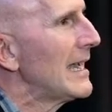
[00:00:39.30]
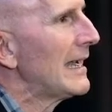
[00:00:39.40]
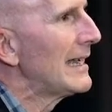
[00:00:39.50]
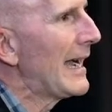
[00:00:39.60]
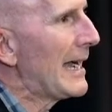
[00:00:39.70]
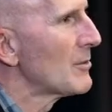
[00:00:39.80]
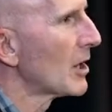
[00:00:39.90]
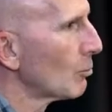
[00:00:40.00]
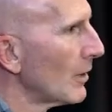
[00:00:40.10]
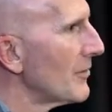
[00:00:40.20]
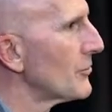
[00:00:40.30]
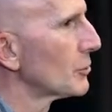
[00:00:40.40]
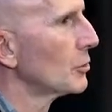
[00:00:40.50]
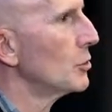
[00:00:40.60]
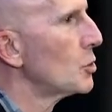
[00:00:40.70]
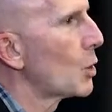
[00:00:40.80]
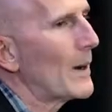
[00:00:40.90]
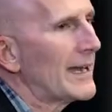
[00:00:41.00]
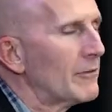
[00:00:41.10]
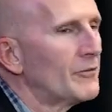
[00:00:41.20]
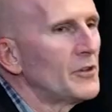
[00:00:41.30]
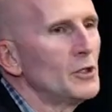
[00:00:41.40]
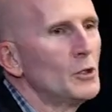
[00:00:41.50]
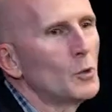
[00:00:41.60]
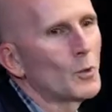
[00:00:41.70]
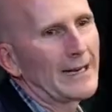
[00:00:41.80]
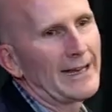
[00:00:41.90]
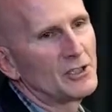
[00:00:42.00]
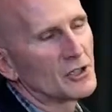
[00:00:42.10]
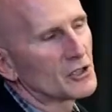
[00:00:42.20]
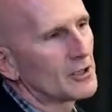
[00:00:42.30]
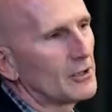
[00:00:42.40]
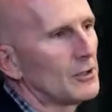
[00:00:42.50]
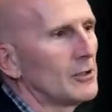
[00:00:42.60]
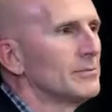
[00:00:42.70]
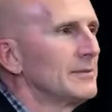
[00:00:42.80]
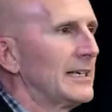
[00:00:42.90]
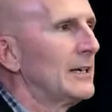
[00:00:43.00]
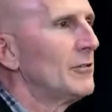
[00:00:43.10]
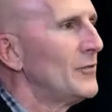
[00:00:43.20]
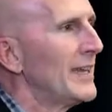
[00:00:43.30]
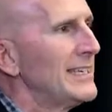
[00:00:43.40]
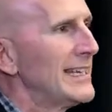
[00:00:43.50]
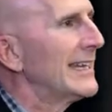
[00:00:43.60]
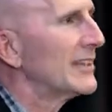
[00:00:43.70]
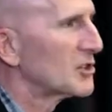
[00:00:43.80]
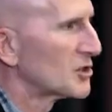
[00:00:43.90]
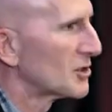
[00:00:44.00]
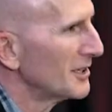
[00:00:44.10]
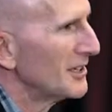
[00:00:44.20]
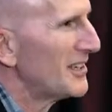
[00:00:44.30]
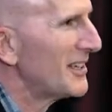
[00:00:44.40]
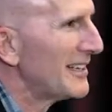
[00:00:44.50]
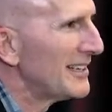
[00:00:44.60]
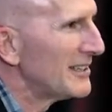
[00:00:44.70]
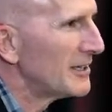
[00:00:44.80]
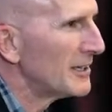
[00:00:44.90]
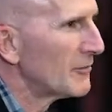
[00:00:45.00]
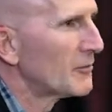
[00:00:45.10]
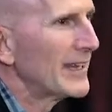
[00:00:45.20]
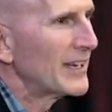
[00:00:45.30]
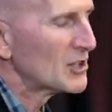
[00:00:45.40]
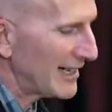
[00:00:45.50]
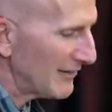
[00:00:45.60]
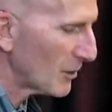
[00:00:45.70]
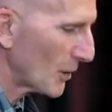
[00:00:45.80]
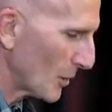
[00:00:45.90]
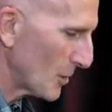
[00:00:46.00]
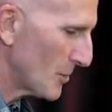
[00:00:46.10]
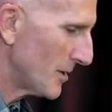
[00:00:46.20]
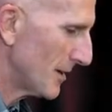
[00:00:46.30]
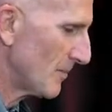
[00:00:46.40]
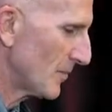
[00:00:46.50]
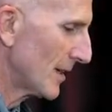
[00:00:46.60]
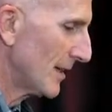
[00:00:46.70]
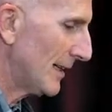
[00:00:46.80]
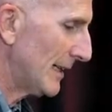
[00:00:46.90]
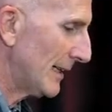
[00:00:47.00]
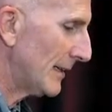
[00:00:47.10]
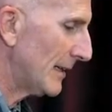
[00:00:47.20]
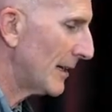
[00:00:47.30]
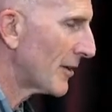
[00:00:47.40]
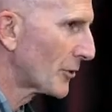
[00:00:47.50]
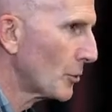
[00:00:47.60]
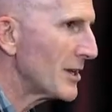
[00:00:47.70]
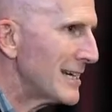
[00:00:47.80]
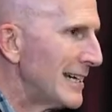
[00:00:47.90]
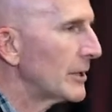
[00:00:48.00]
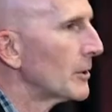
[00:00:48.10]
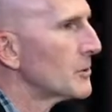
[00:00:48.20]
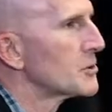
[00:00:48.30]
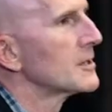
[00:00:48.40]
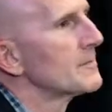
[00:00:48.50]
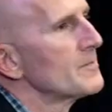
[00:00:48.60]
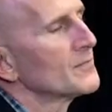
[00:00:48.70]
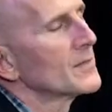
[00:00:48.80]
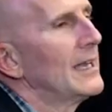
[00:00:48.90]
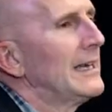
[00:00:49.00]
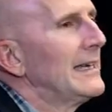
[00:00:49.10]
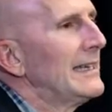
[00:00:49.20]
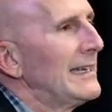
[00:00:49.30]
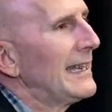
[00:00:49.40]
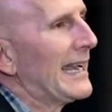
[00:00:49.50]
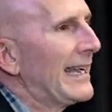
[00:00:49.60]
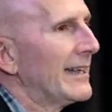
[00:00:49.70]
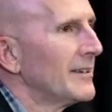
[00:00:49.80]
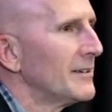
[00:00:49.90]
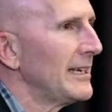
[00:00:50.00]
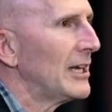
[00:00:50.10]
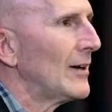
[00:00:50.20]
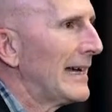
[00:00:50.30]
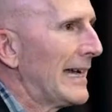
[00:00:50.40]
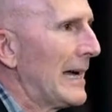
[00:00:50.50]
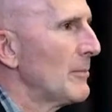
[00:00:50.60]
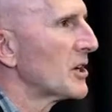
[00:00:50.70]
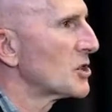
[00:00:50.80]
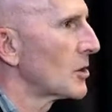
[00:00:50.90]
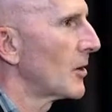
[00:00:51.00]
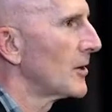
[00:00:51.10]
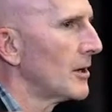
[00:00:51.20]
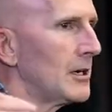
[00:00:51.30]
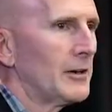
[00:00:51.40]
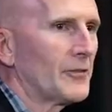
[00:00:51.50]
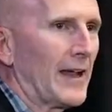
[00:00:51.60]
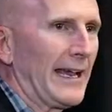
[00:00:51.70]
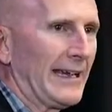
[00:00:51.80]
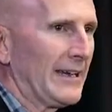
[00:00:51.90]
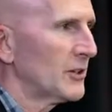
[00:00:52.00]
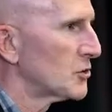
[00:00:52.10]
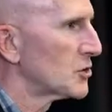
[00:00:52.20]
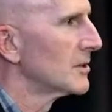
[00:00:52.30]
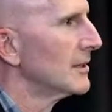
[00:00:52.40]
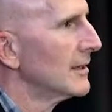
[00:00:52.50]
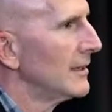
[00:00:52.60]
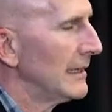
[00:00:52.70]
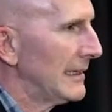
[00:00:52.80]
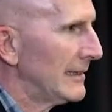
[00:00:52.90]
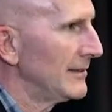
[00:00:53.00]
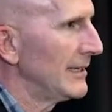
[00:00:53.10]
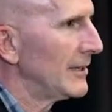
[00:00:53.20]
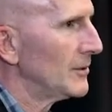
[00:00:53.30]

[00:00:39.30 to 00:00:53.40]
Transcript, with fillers: I'm going to run through quite a few what I just call uh, vignettes uh, of things I've learned through the years. and, you know, I'm going to start off as, you know,